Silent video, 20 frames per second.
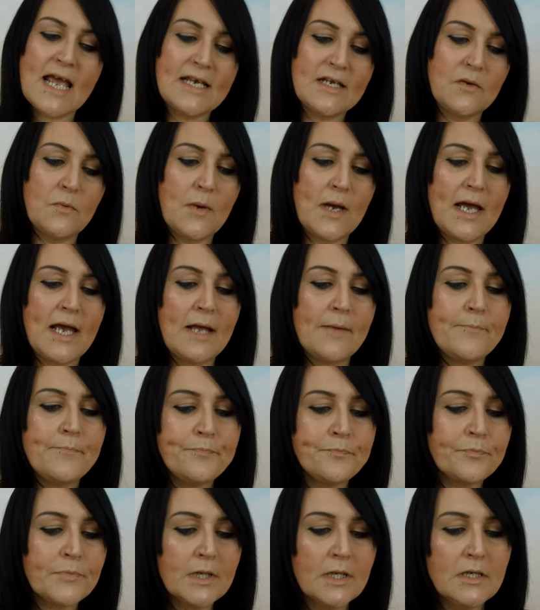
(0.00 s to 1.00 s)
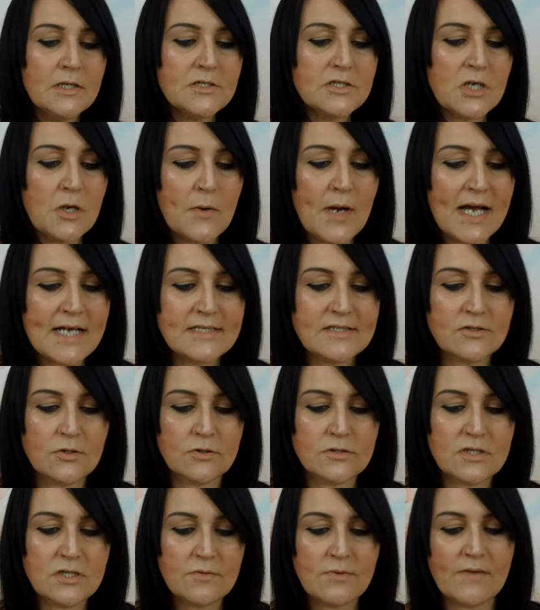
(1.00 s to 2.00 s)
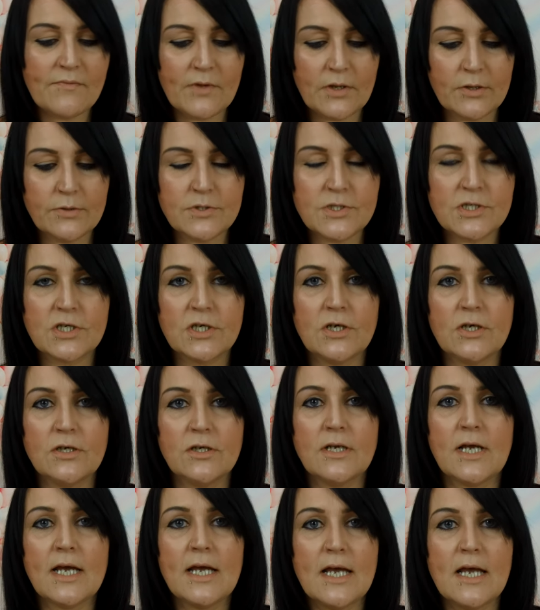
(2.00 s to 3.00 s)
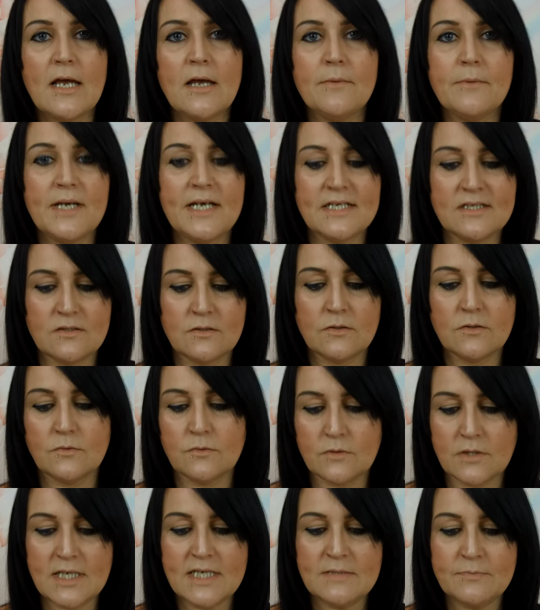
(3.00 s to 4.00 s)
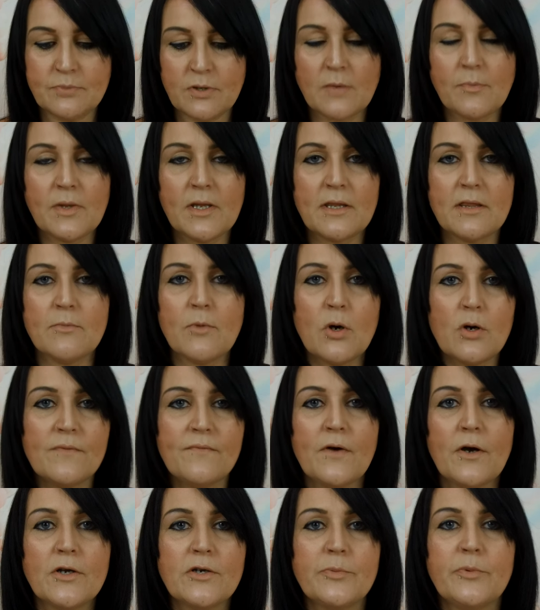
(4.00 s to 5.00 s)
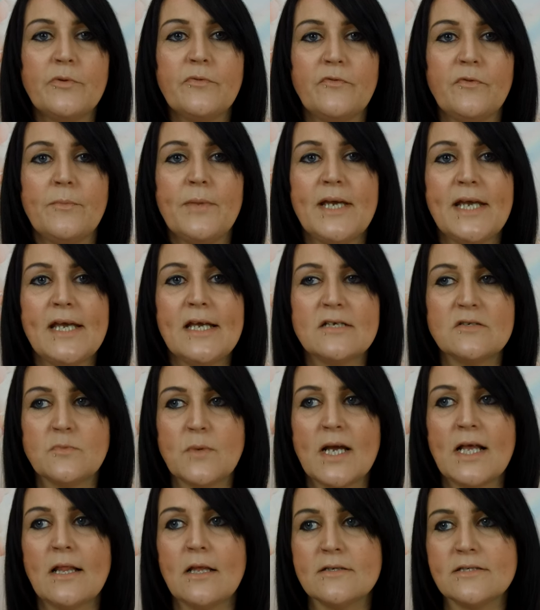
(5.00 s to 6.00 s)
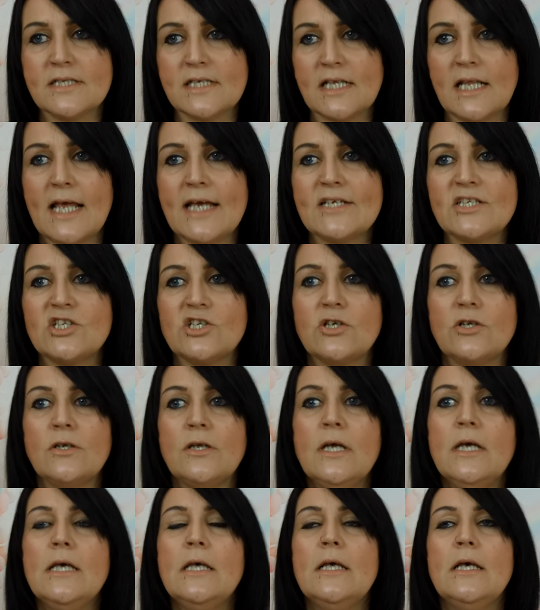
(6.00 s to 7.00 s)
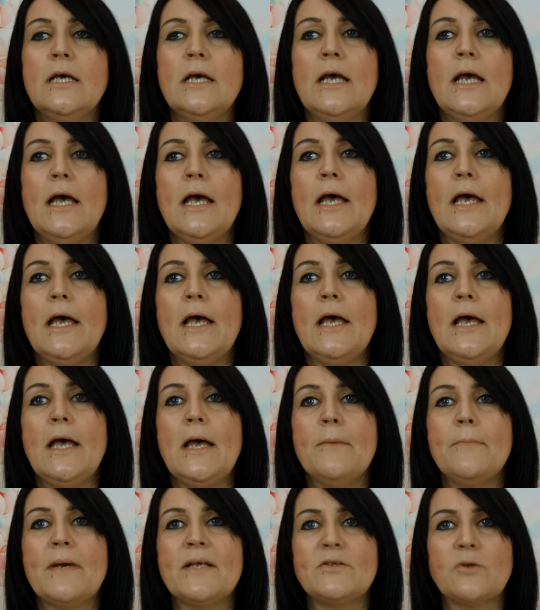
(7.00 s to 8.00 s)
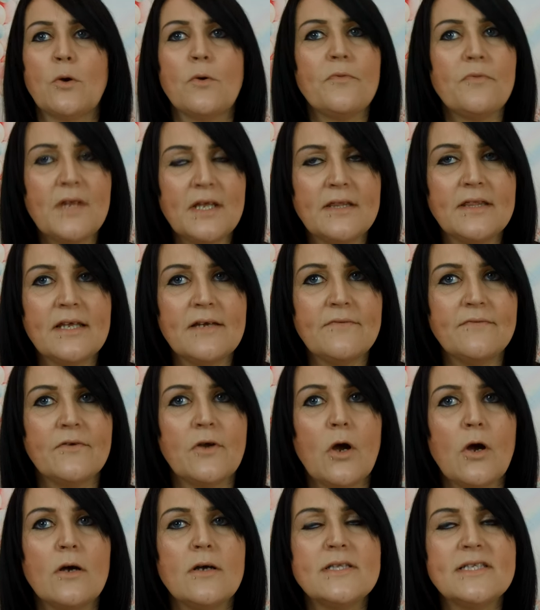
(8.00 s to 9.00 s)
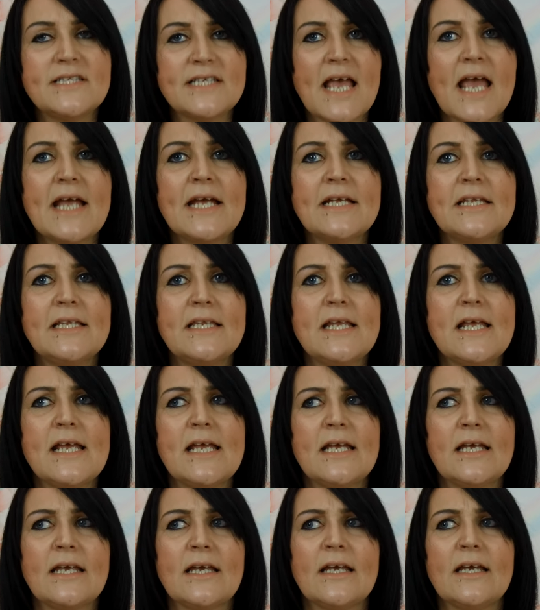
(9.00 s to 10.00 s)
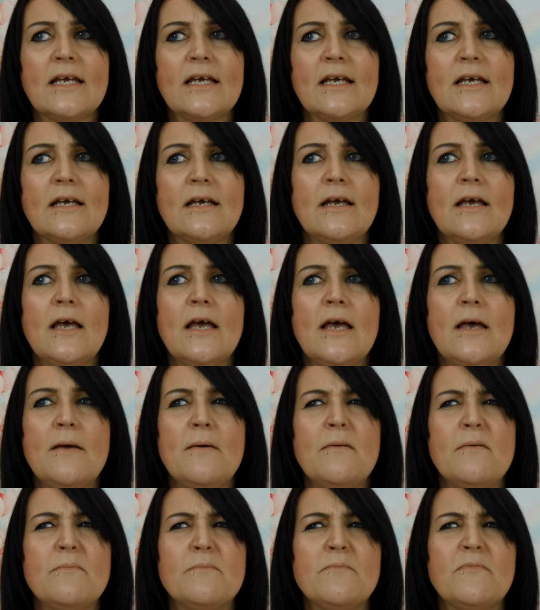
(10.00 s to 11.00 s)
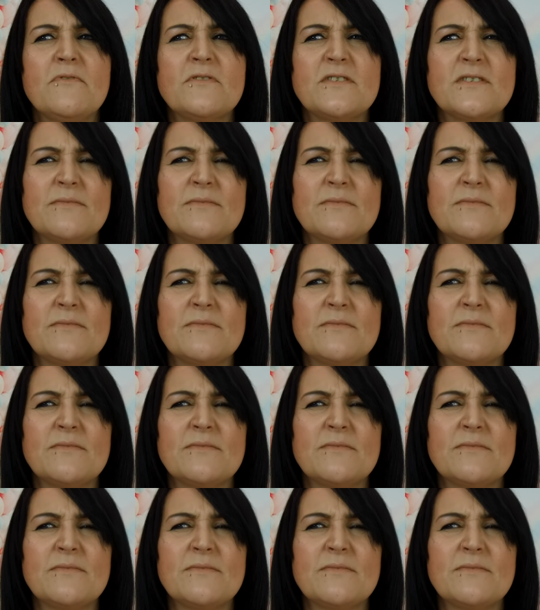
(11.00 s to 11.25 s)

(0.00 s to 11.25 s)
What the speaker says: anyway. So I stuck to the Revolution. Is probably the more affordable for me, as well as the collection. I don't think they've got a Technic brand